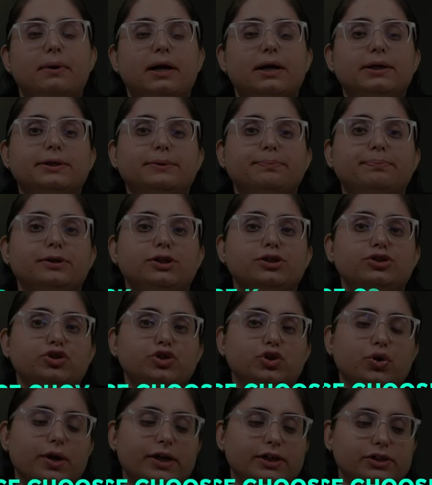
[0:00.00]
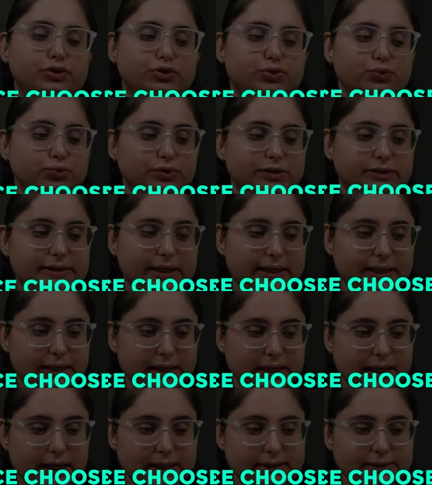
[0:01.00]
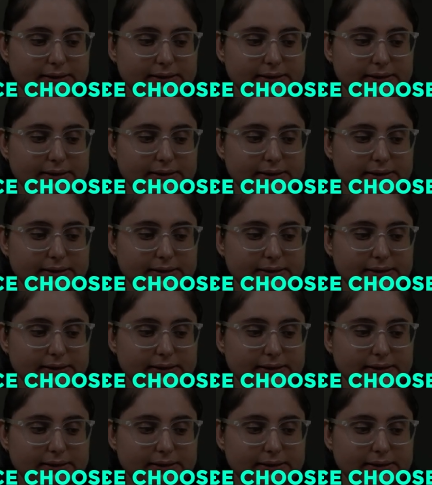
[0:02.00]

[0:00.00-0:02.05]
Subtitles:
Multiple choice, choose single